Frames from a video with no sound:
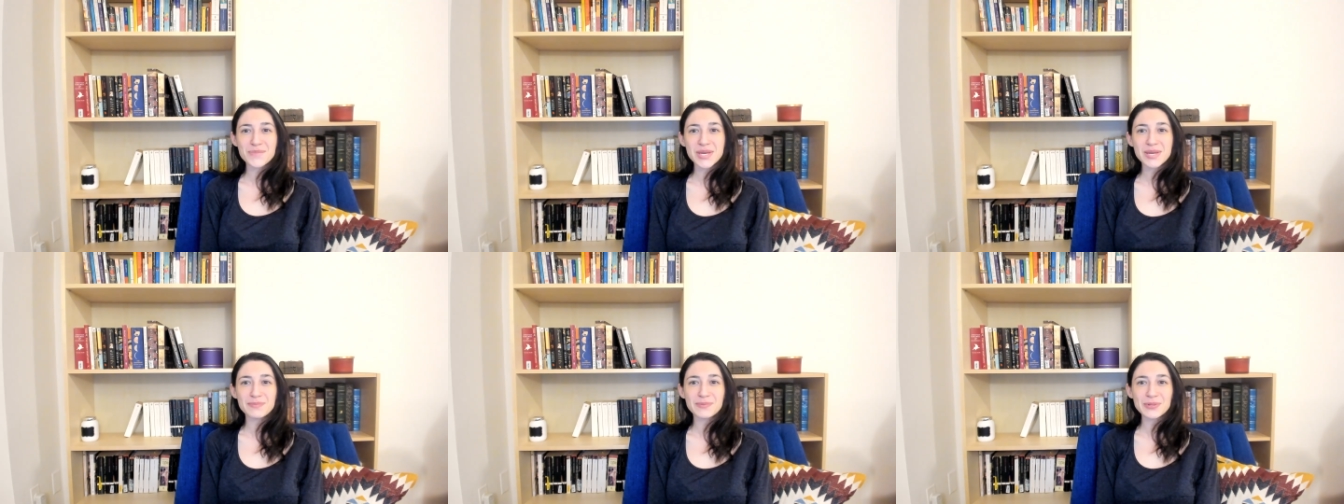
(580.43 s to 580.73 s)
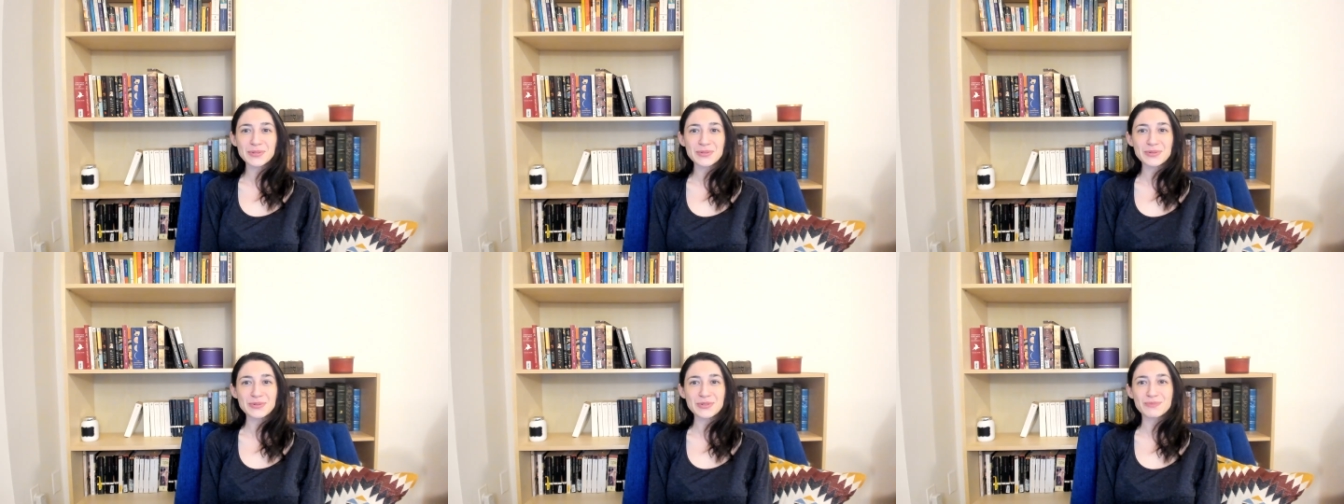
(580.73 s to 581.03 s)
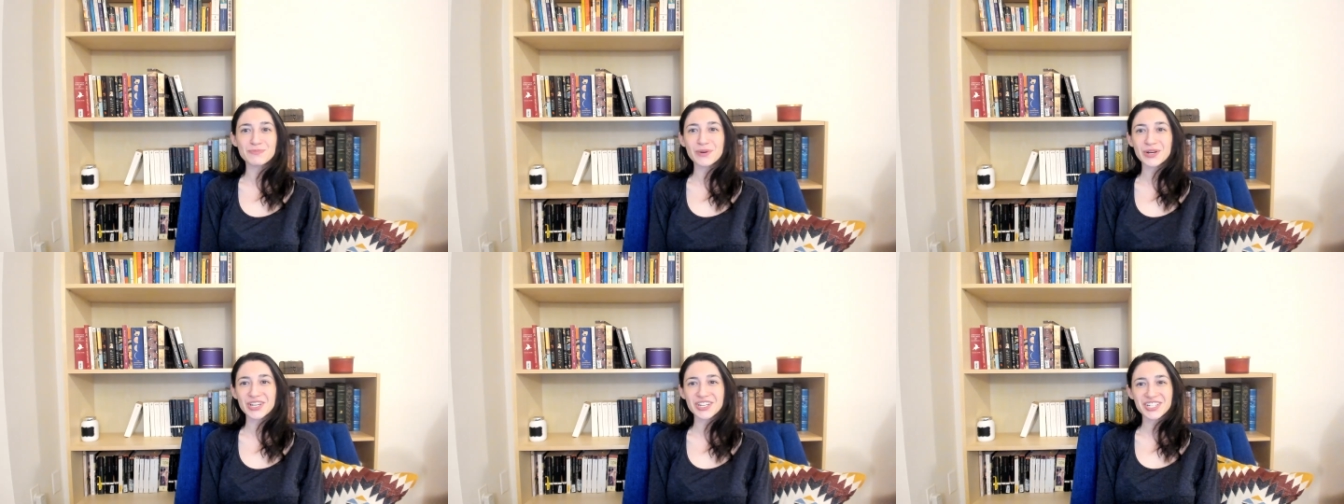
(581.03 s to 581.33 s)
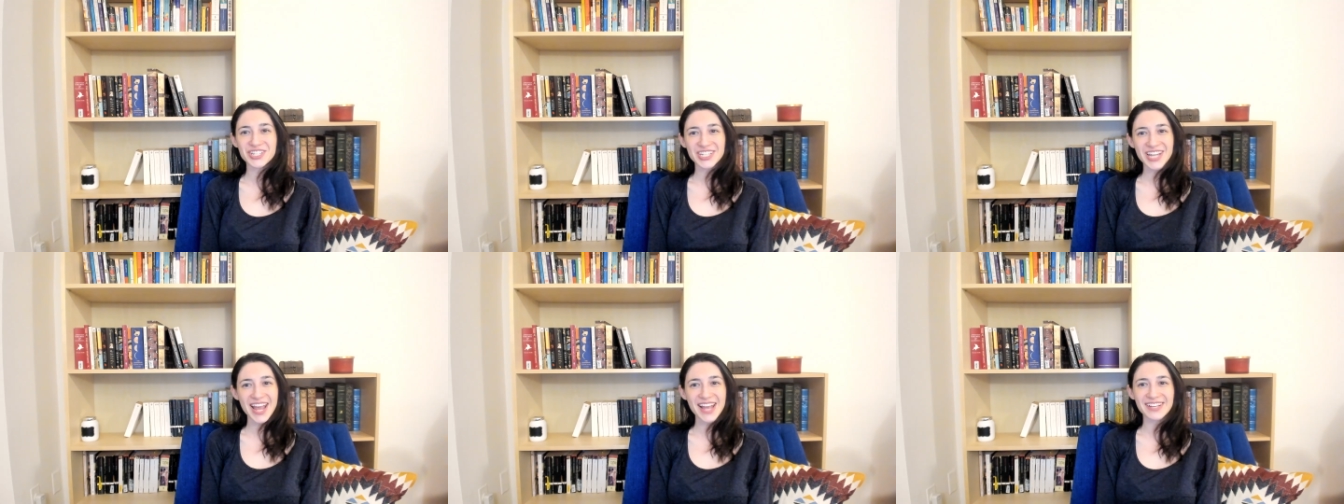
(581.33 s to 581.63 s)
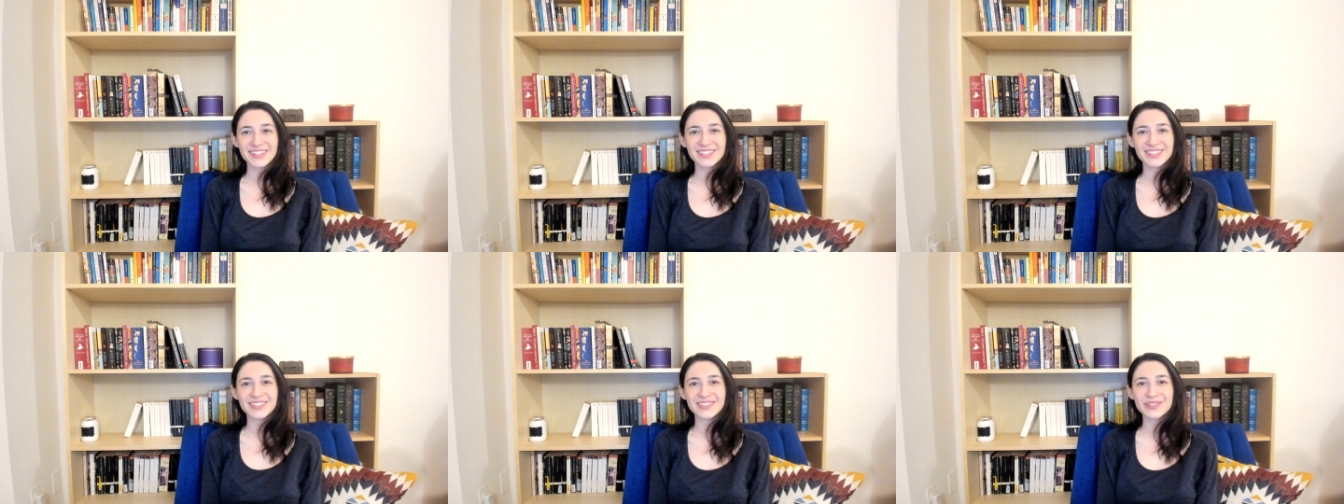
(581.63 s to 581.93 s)
people whose bookish
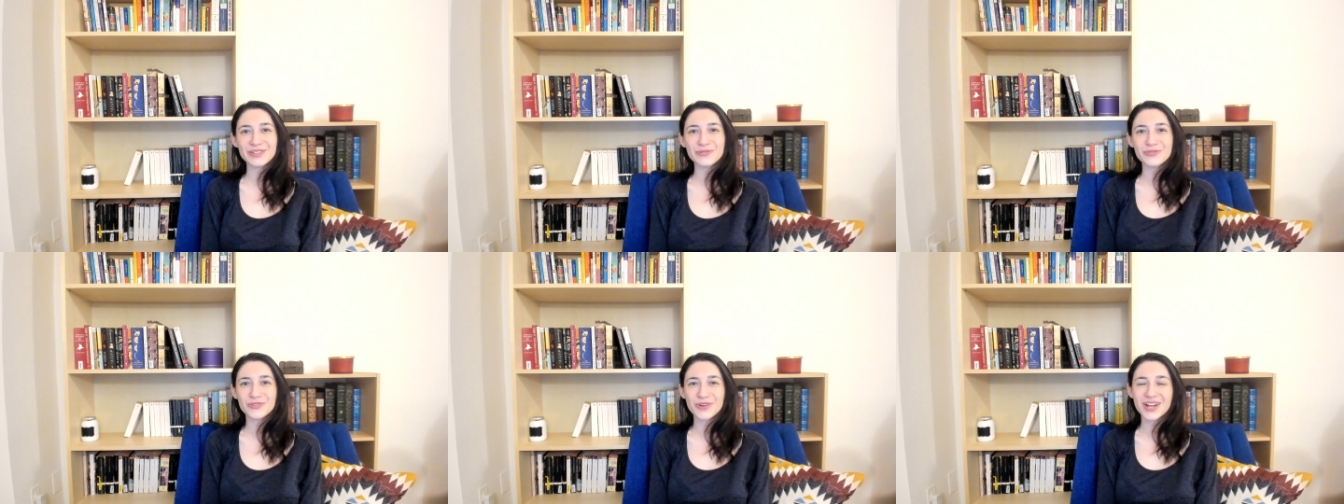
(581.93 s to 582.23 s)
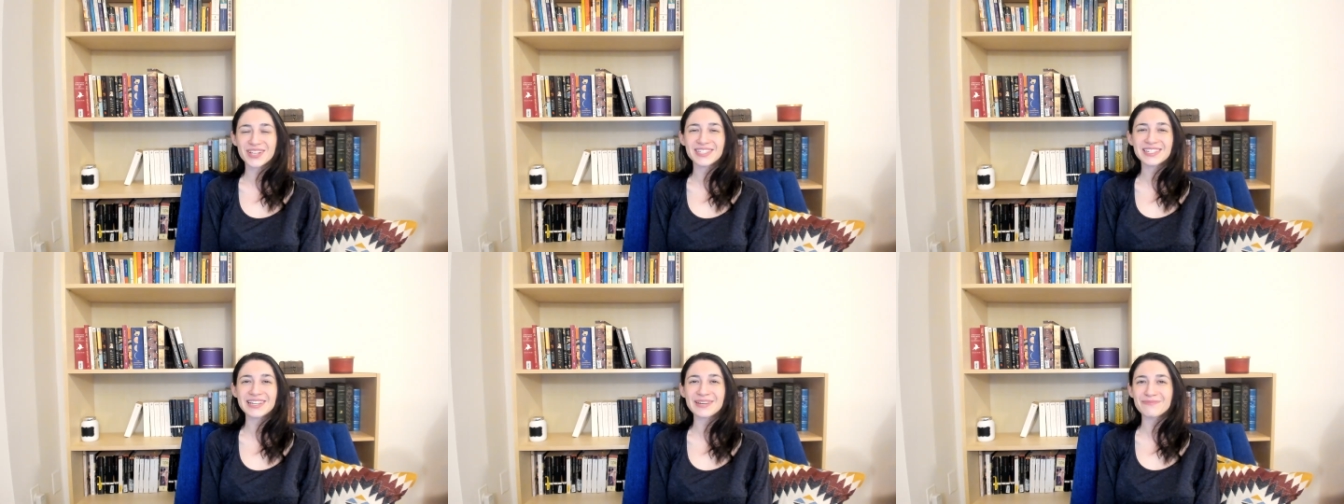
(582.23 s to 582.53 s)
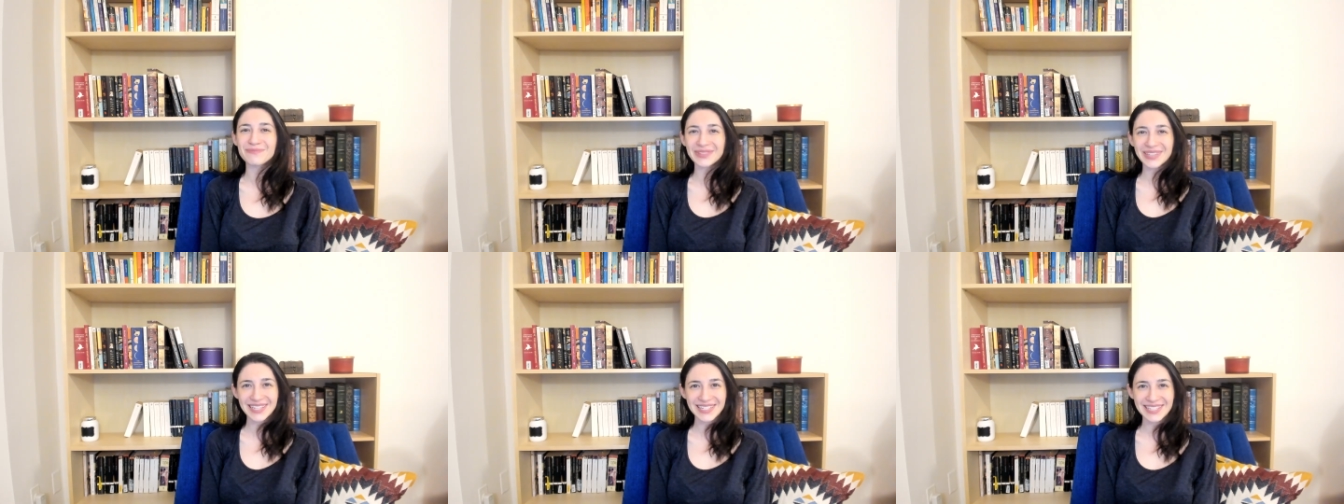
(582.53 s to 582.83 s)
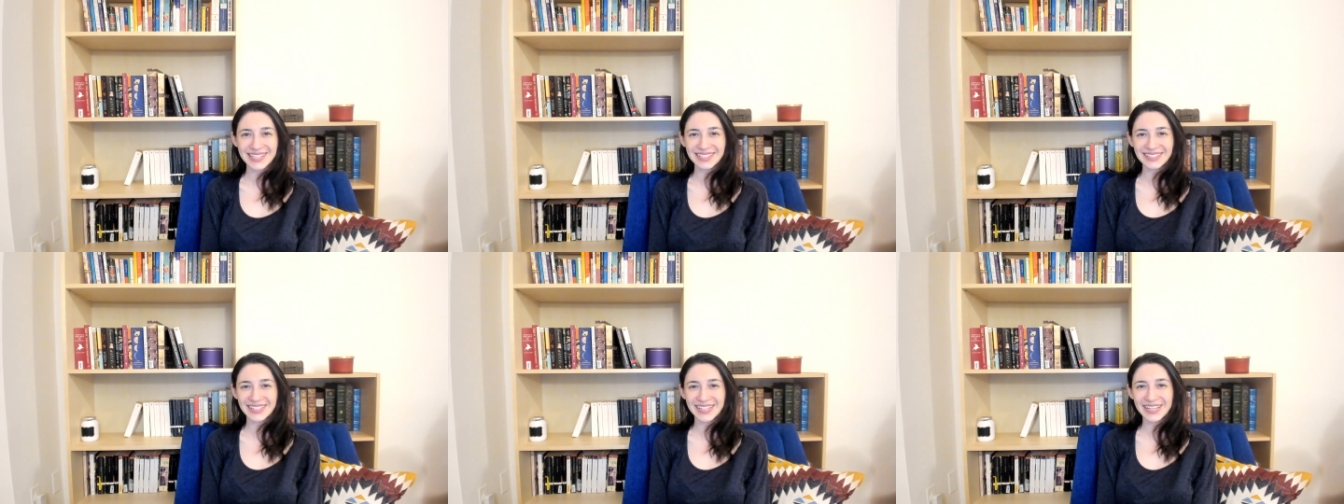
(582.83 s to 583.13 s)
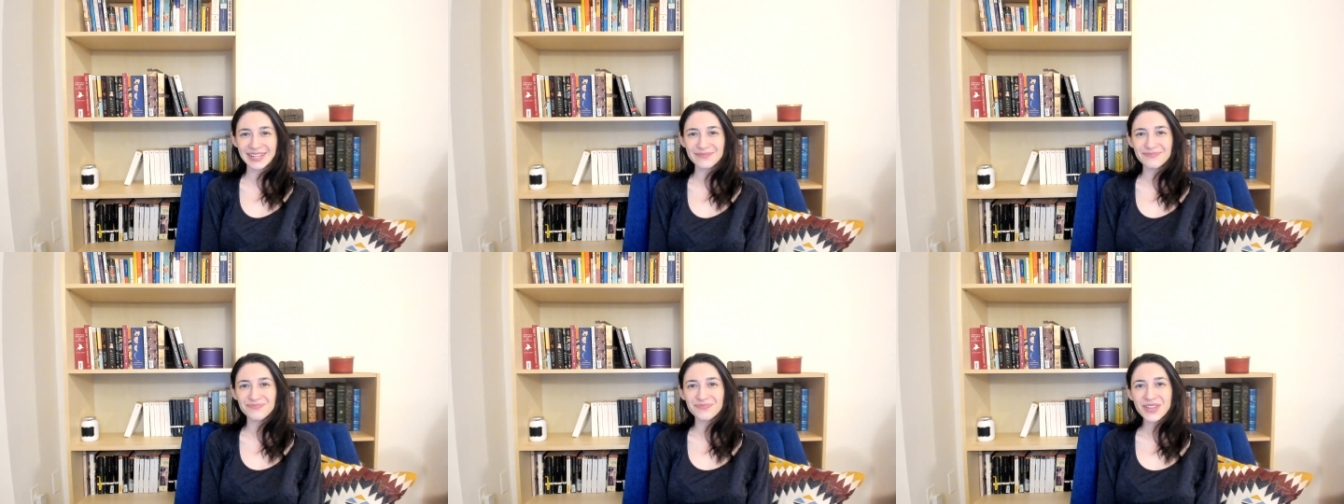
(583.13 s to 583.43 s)
tastes you trust
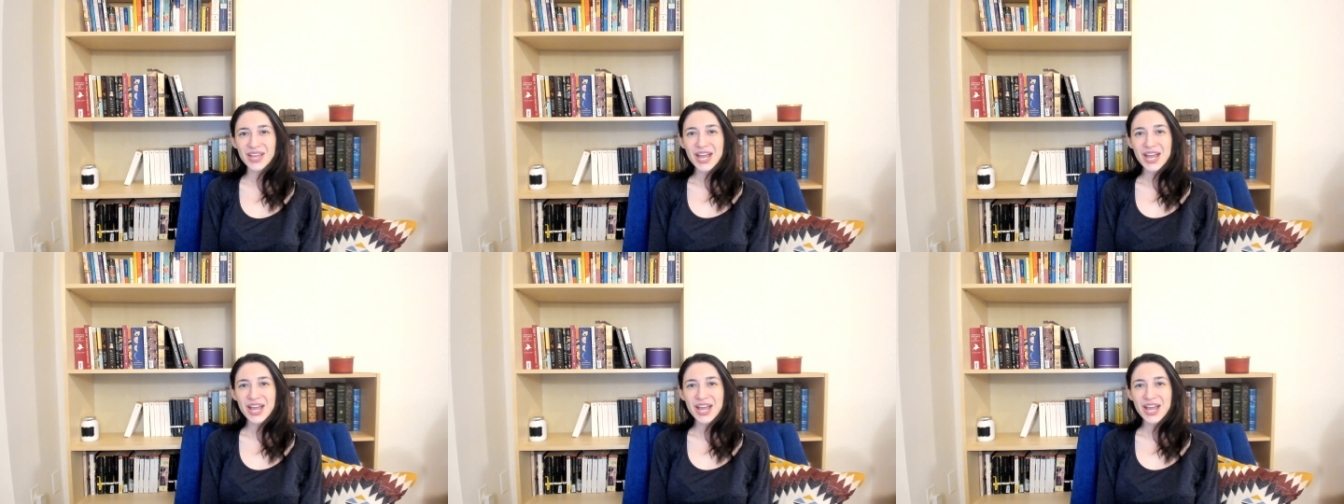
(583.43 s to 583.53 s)
implicitly.